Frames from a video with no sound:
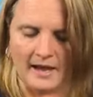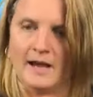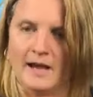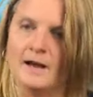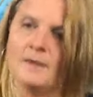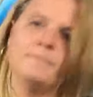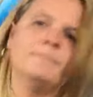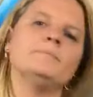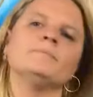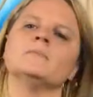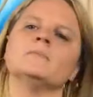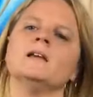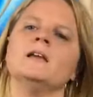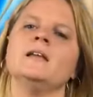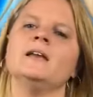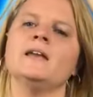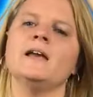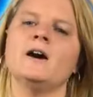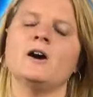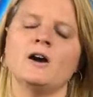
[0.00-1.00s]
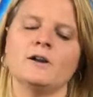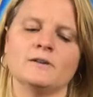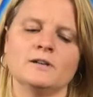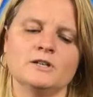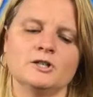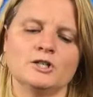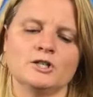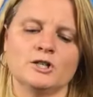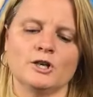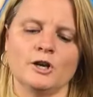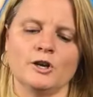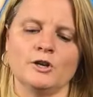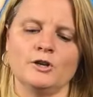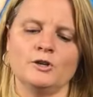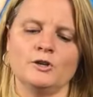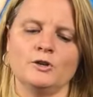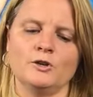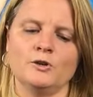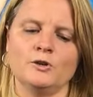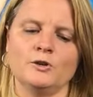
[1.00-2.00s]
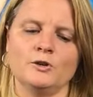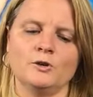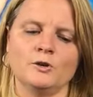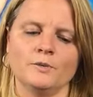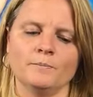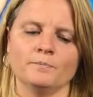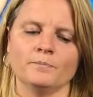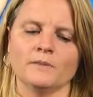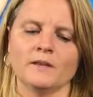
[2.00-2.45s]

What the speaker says: Now I'm going to show you,